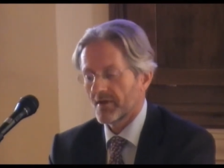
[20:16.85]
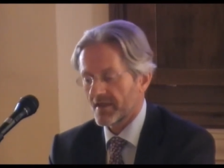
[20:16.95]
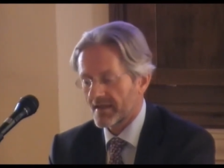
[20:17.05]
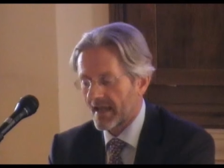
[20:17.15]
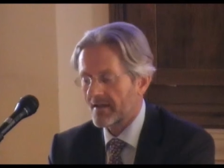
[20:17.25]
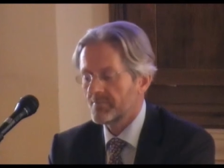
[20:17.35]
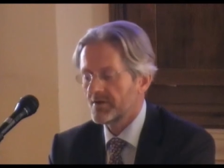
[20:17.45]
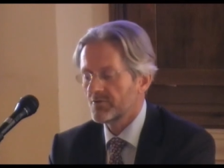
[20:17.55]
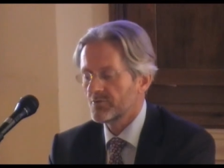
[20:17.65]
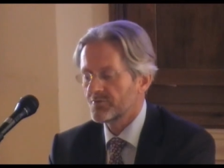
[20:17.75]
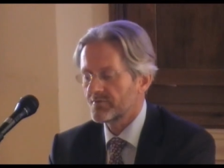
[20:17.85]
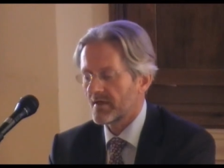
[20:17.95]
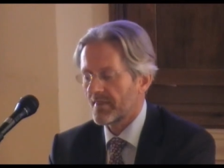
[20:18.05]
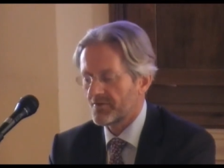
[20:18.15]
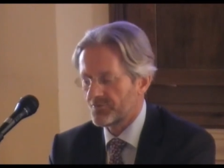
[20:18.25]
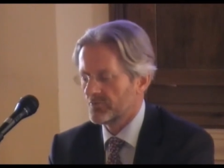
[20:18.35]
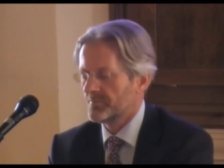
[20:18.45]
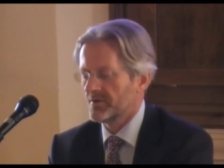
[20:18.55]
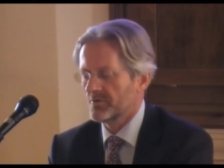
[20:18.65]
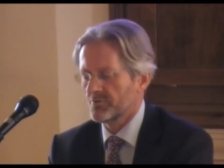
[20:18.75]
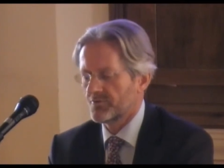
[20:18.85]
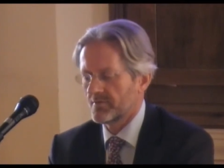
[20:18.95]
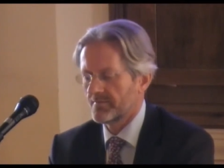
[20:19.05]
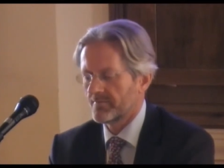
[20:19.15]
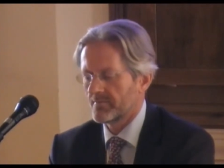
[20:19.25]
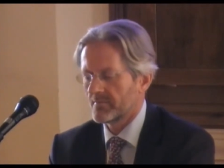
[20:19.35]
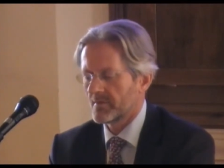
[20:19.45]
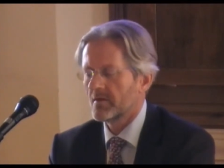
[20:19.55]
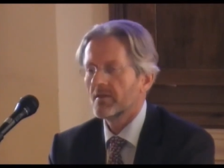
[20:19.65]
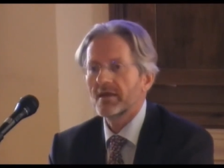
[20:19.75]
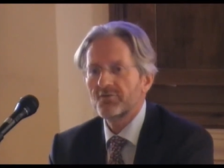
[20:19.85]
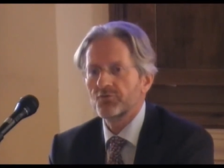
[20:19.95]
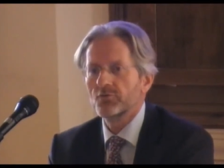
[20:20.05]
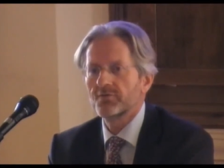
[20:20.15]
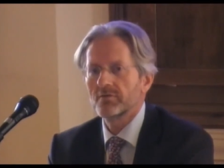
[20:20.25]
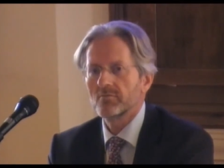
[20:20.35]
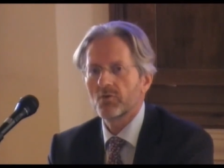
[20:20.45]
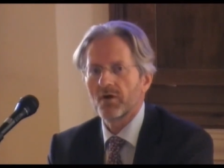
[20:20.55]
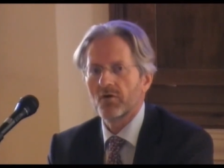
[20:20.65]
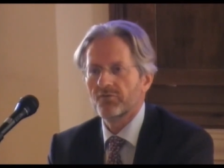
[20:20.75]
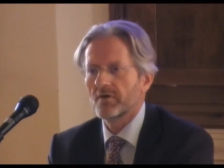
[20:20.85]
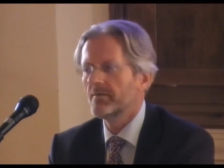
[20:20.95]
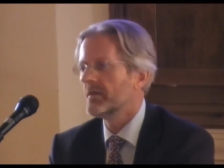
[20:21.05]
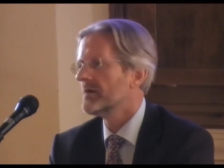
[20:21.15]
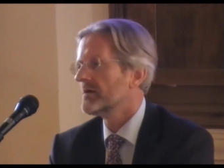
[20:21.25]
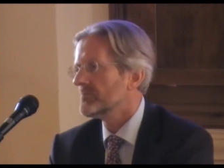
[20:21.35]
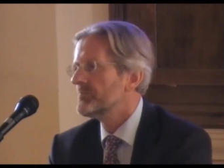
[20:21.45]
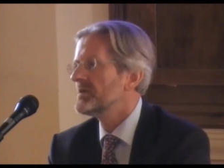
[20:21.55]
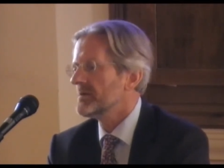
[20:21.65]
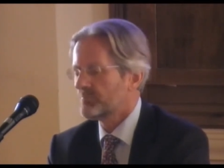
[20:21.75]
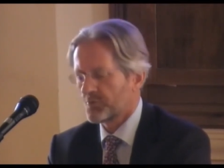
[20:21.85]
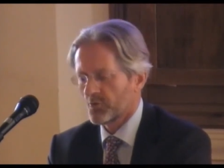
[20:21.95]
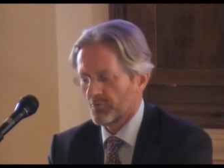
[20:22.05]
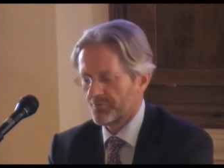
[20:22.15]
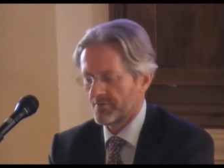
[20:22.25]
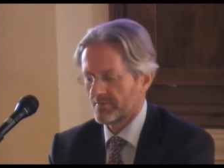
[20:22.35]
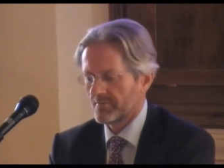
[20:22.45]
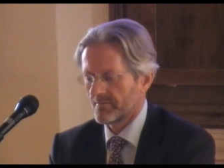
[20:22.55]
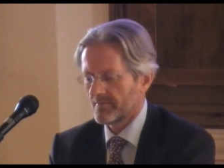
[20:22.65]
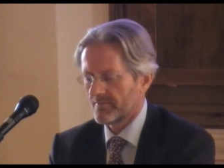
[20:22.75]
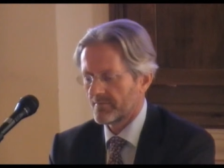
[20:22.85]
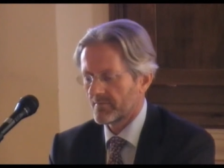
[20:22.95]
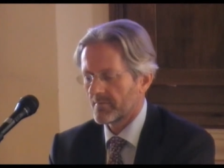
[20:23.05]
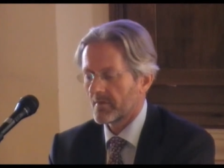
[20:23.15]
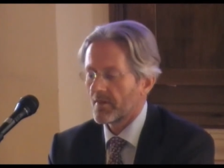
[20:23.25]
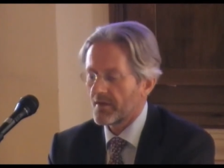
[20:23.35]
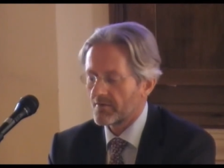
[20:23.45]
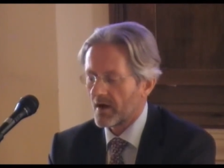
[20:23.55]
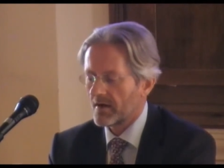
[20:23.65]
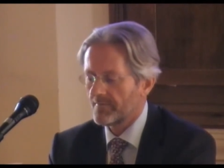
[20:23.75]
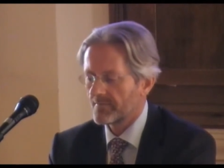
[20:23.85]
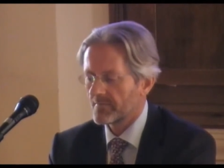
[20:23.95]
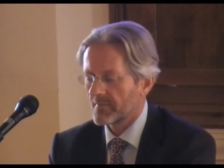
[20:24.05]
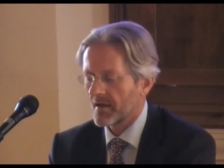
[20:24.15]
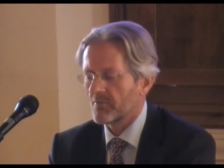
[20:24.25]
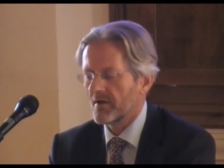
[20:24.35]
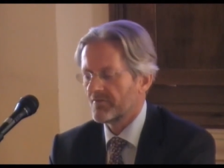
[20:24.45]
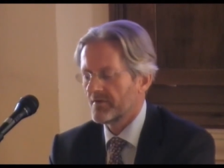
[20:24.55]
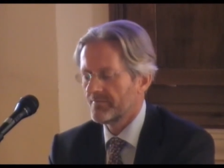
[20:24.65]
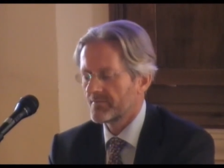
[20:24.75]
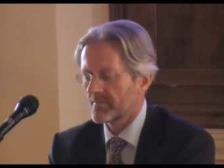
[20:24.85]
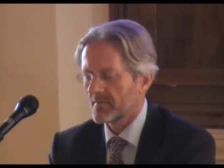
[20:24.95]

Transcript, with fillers: But they can be used and they should be used. They should, moreover, be improved. There are, however,